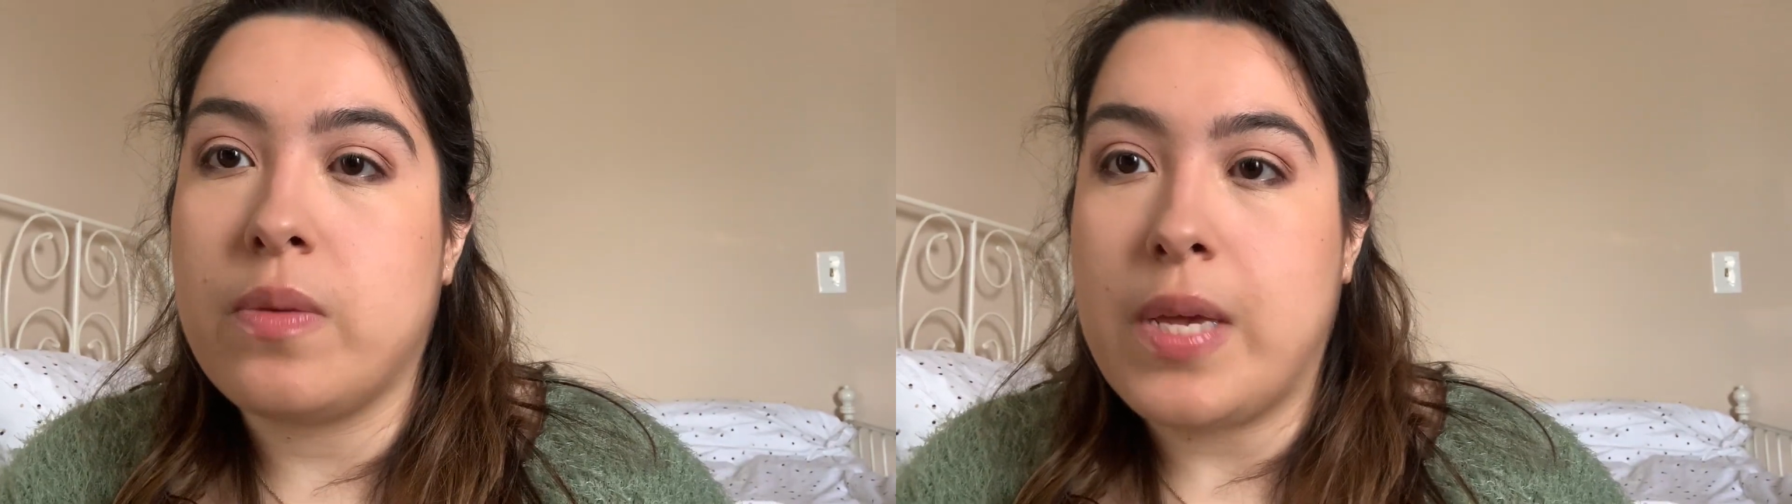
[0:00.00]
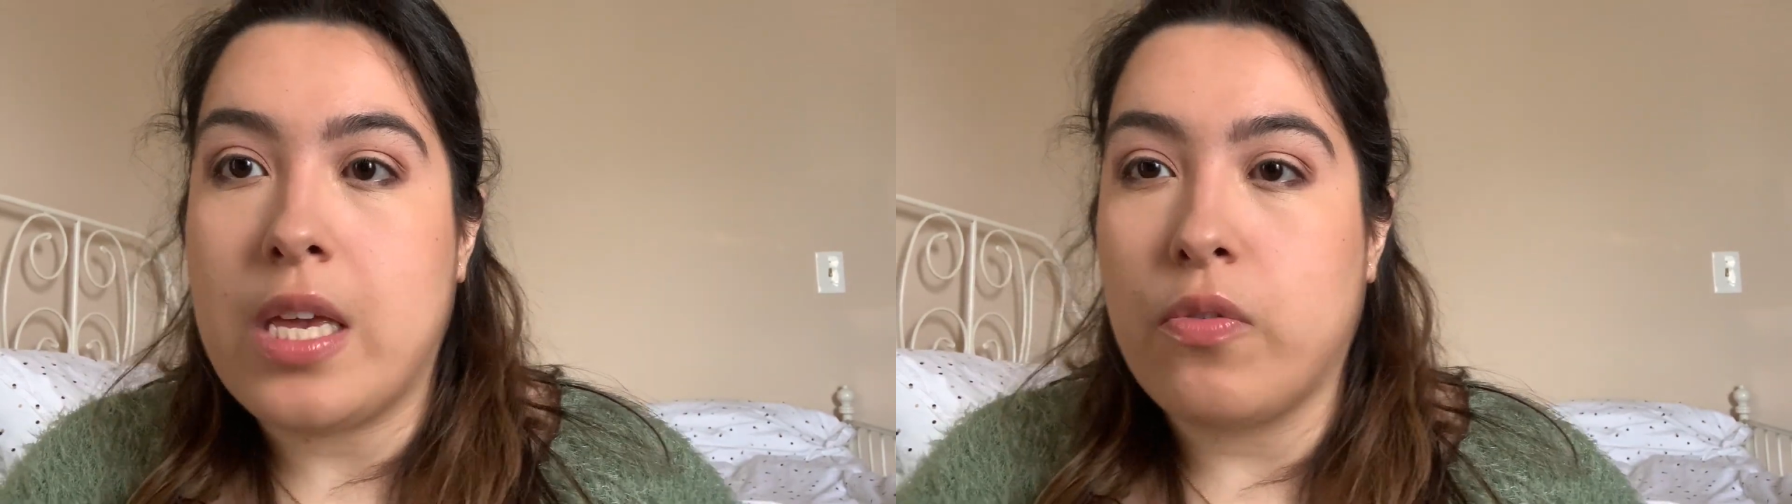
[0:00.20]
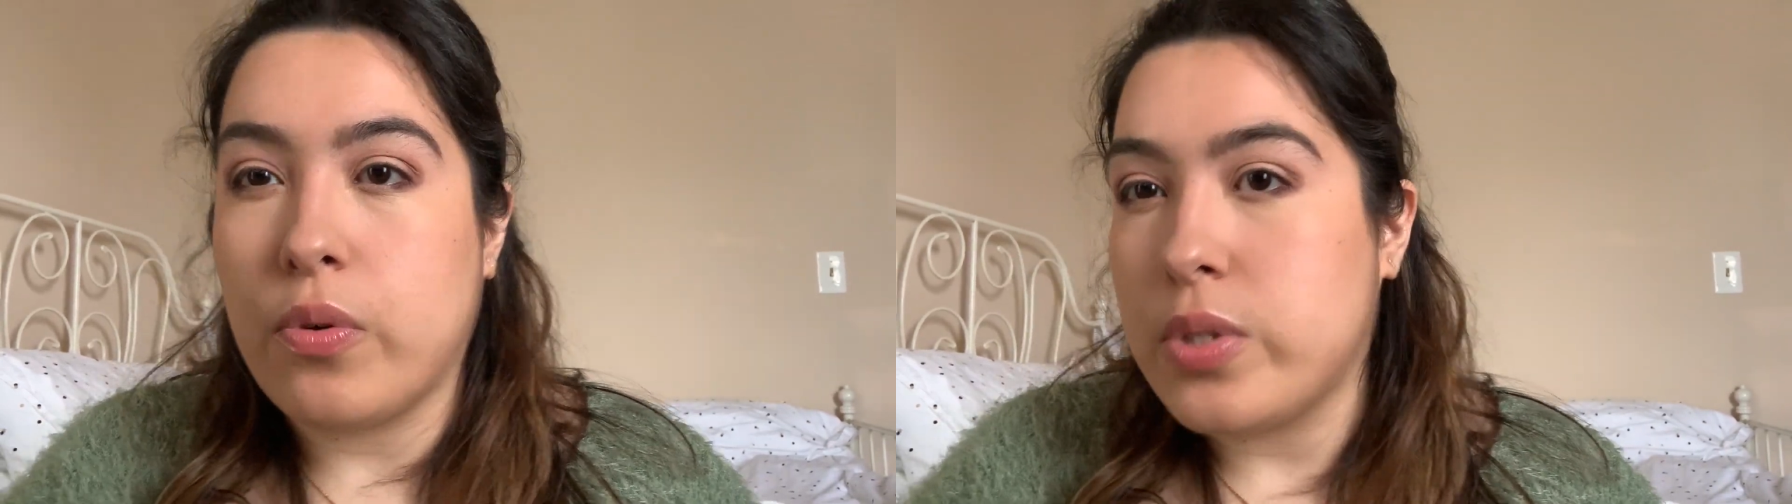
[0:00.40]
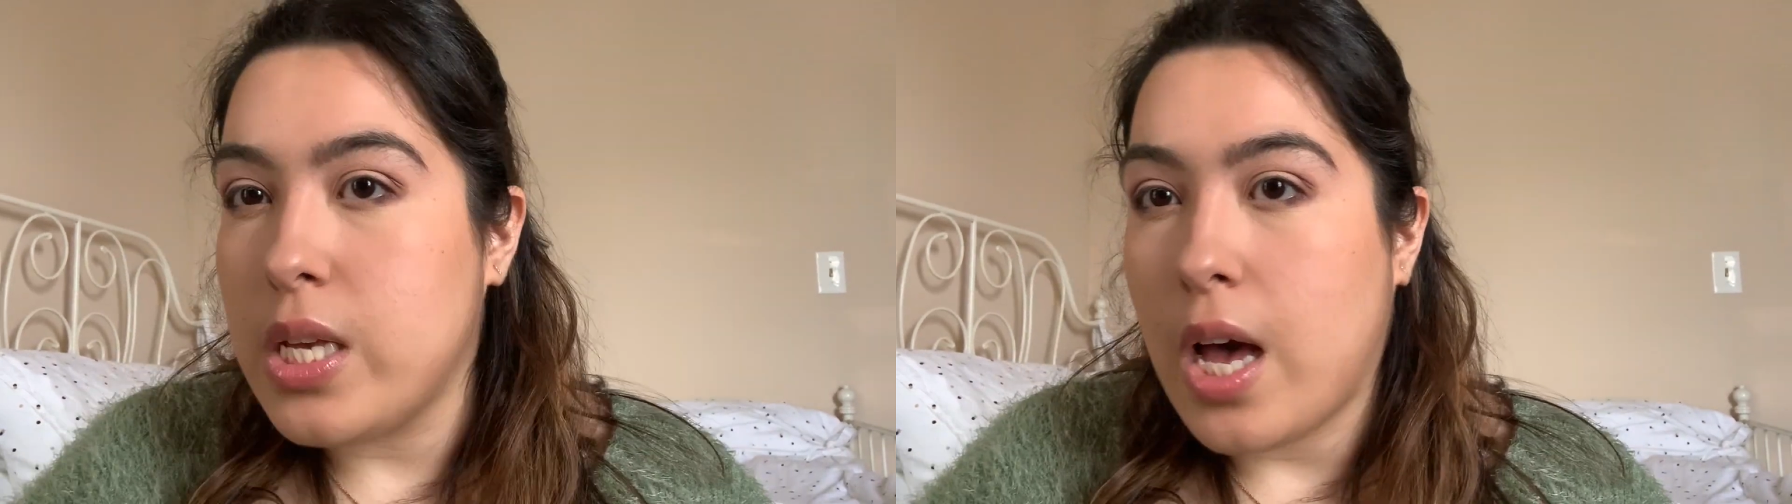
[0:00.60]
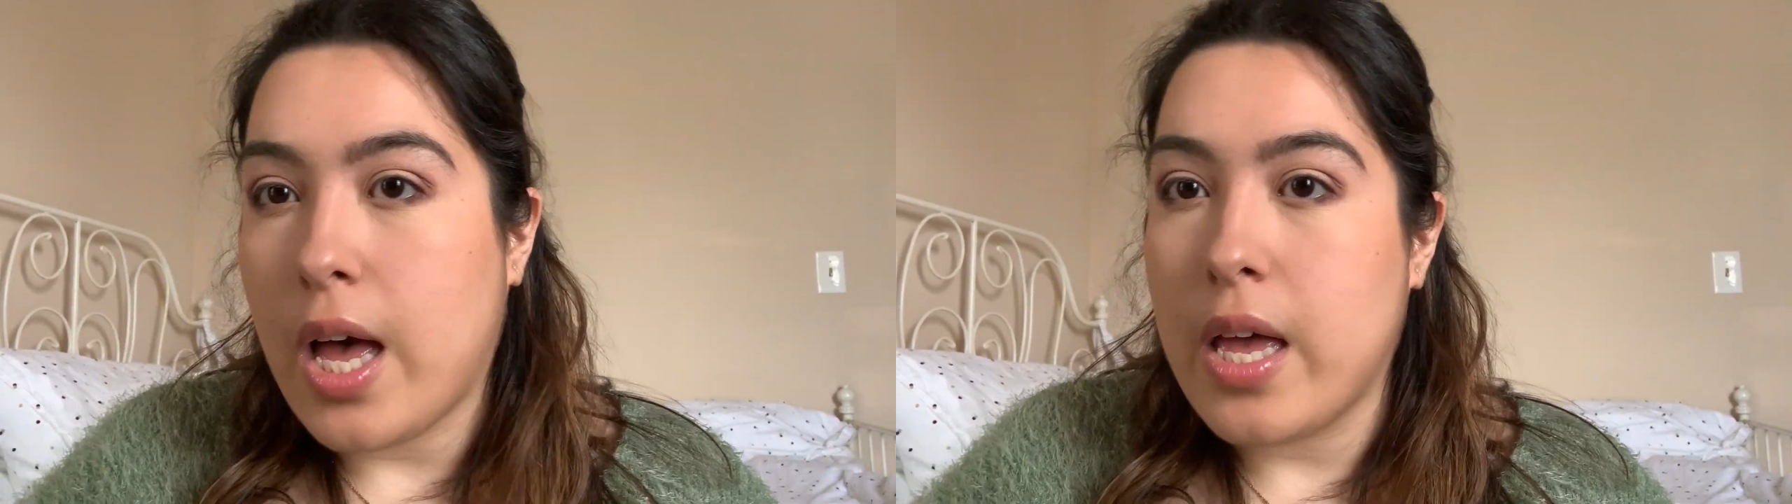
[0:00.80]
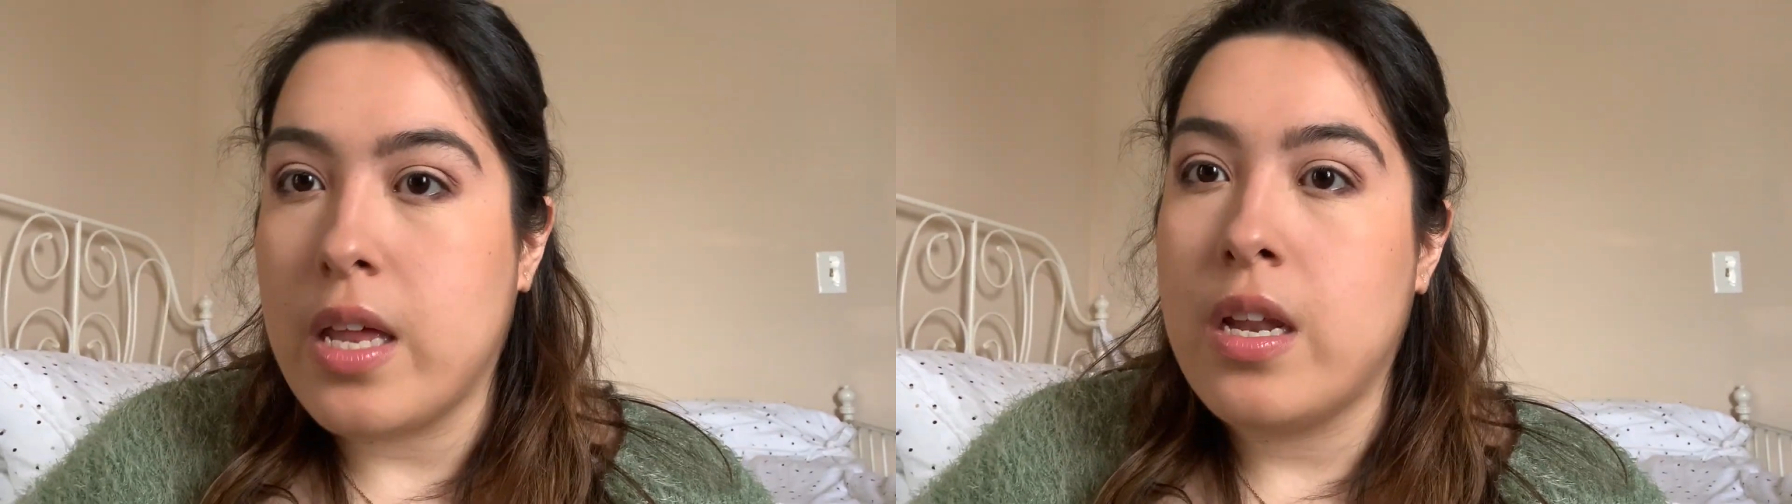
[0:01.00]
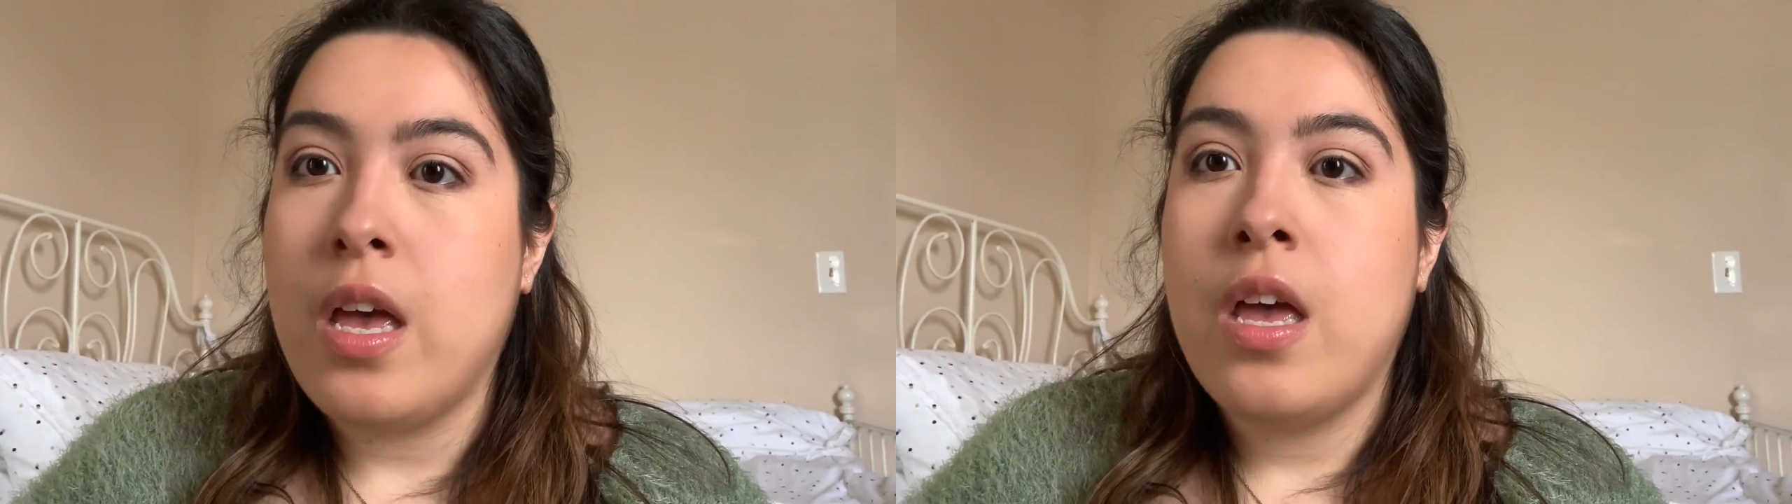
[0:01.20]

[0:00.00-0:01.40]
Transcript: pink rosy kind.